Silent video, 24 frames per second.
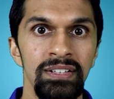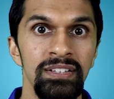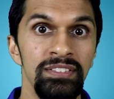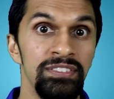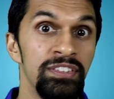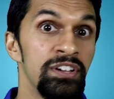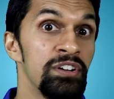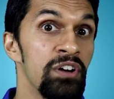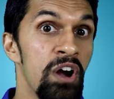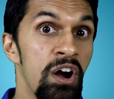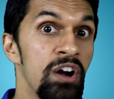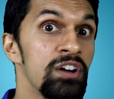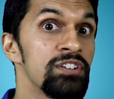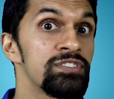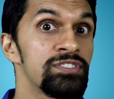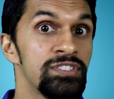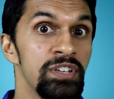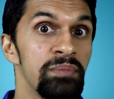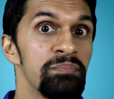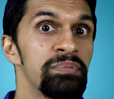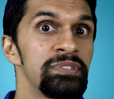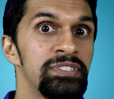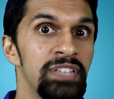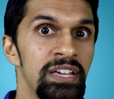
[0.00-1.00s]
There are
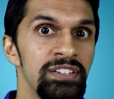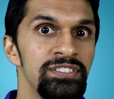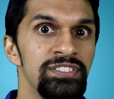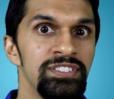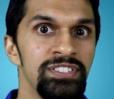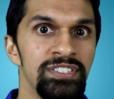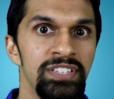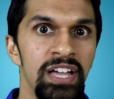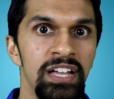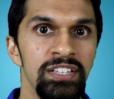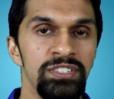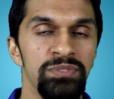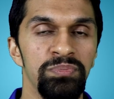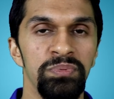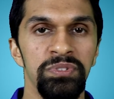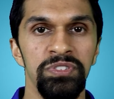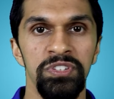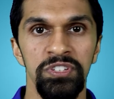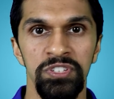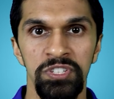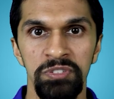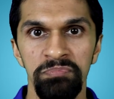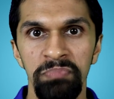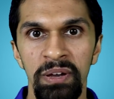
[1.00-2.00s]
some potentiostats
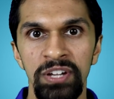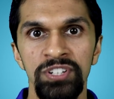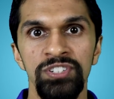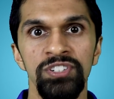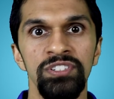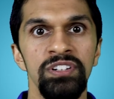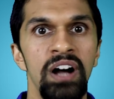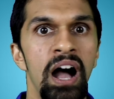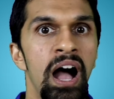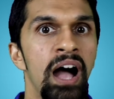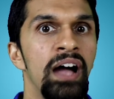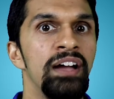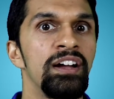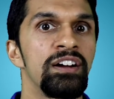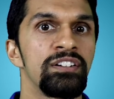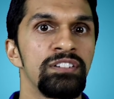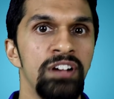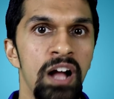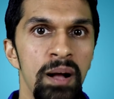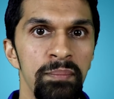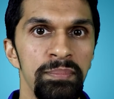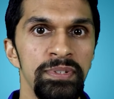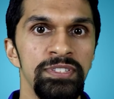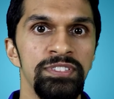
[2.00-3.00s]
with special IR
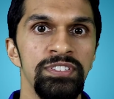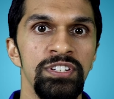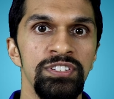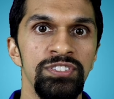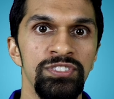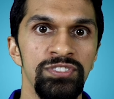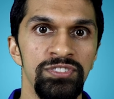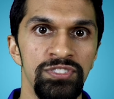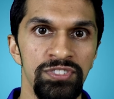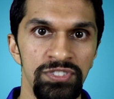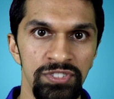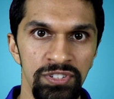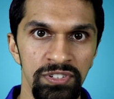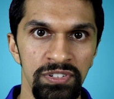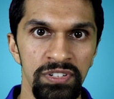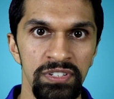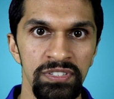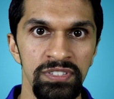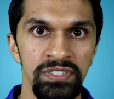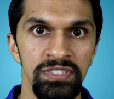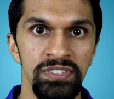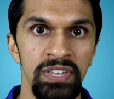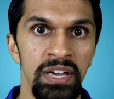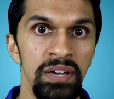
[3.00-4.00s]
compensation
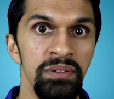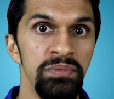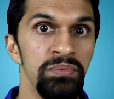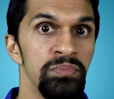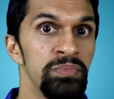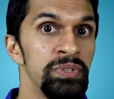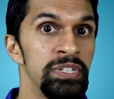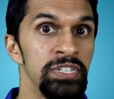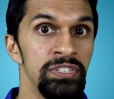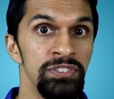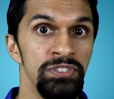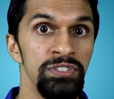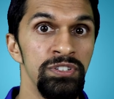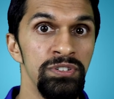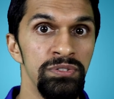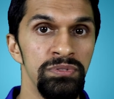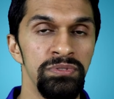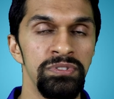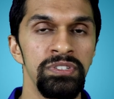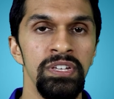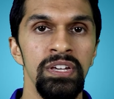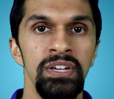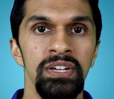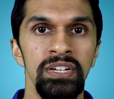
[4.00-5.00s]
circuits that we can
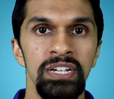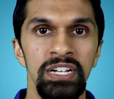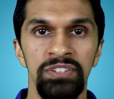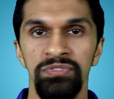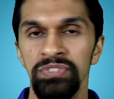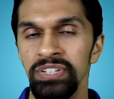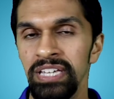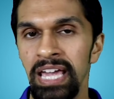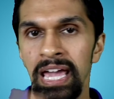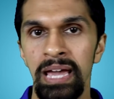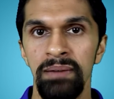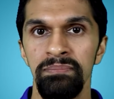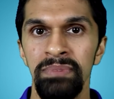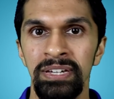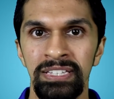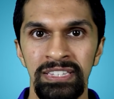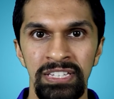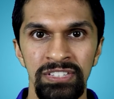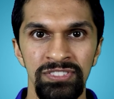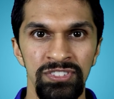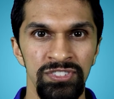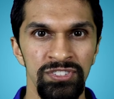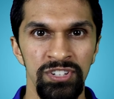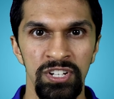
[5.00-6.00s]
use if we can't make
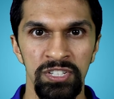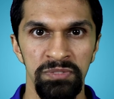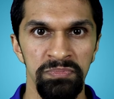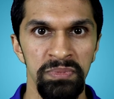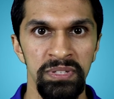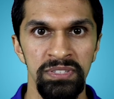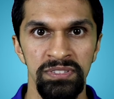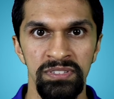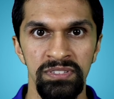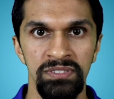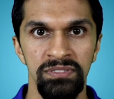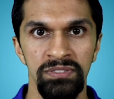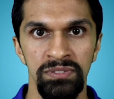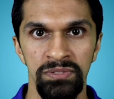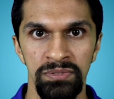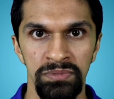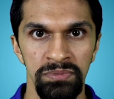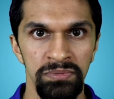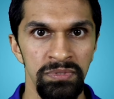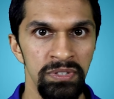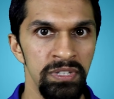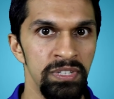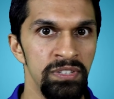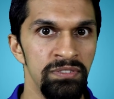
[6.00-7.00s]
these adjustments to
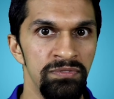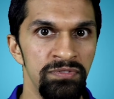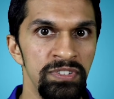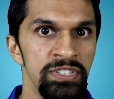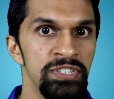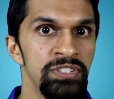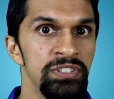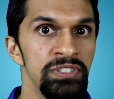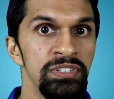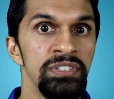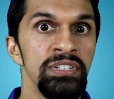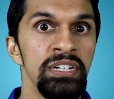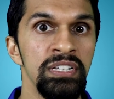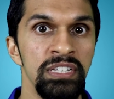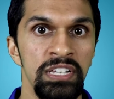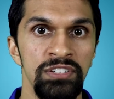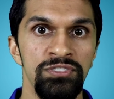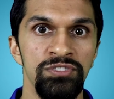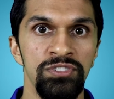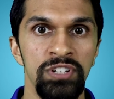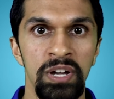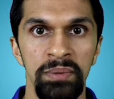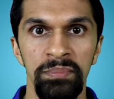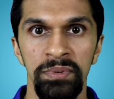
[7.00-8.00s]
the physical
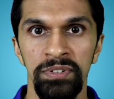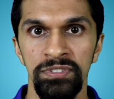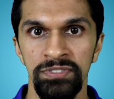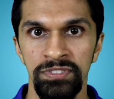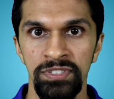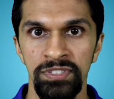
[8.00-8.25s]
electrochemical